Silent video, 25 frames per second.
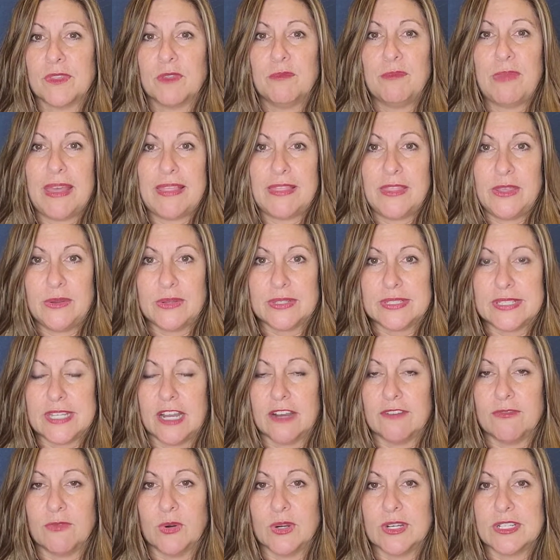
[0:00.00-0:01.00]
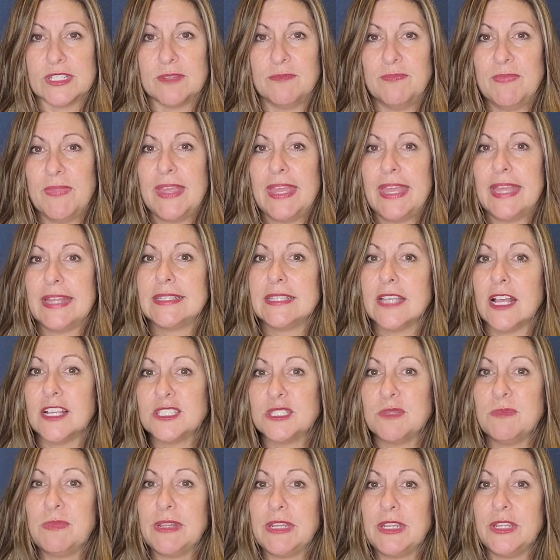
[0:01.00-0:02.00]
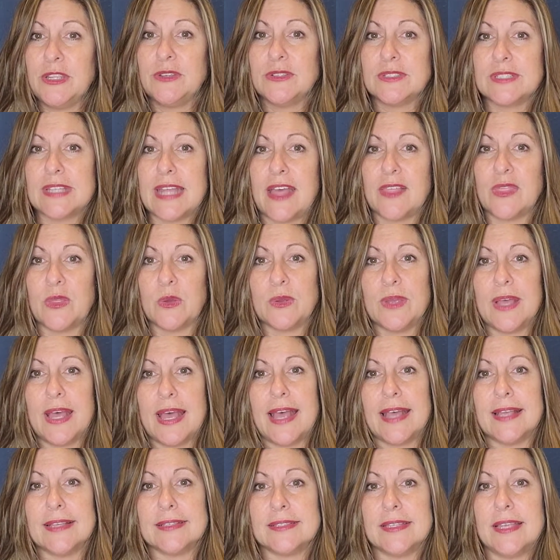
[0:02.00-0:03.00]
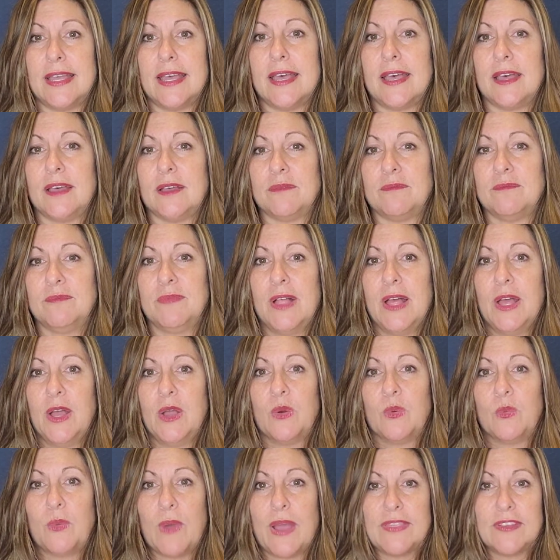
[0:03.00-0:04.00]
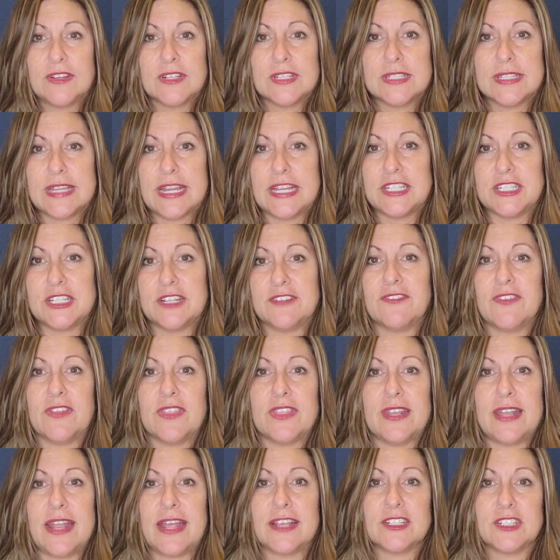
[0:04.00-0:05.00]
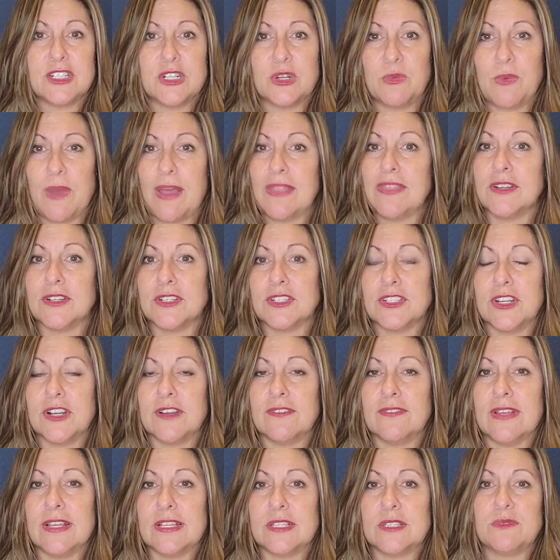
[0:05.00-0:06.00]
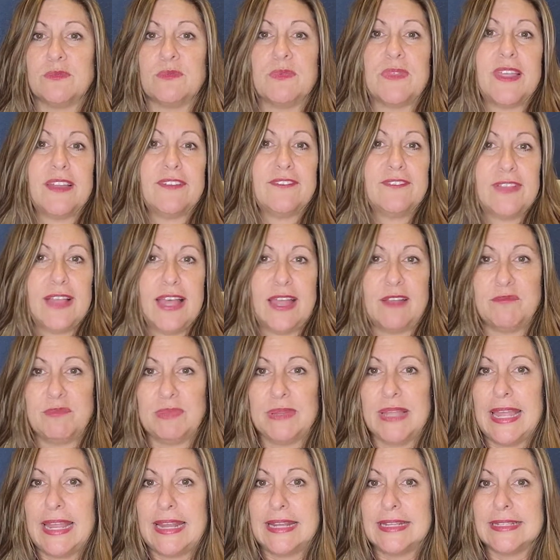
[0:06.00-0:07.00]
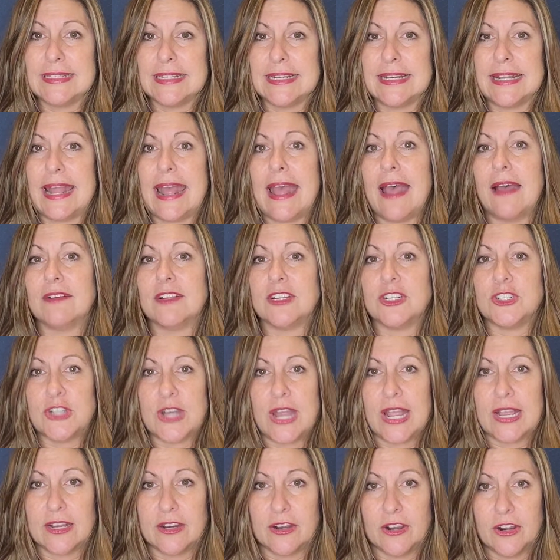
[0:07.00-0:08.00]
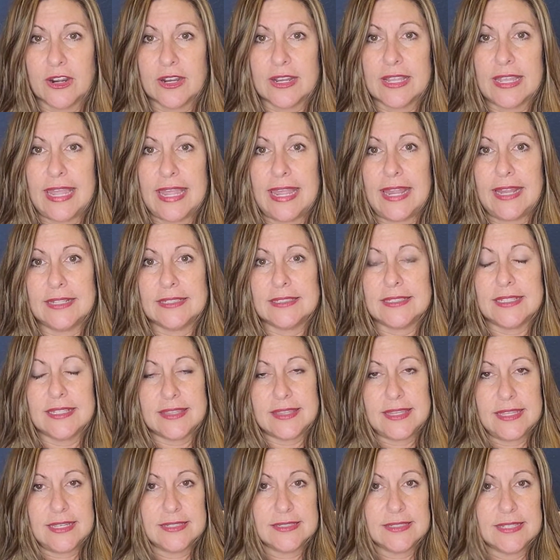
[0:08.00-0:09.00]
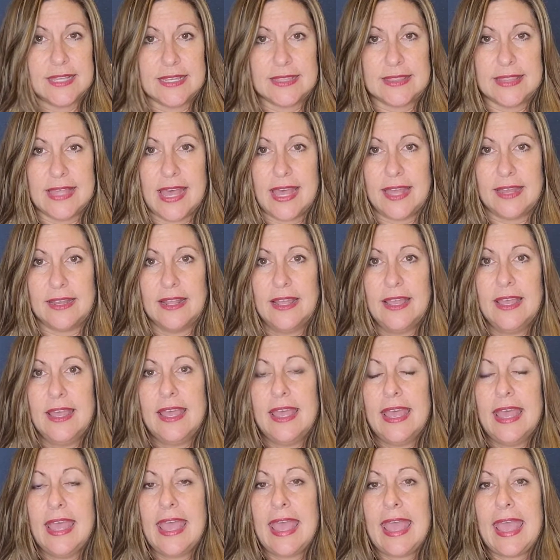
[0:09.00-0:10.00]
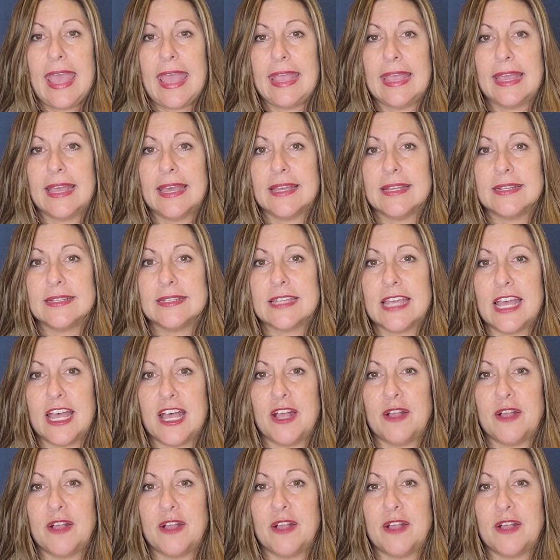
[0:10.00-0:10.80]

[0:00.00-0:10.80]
by the U.S. Air Force. It's also been used as a weather station for the National Weather Service. They fly planes in and out and track hurricanes and things like that. And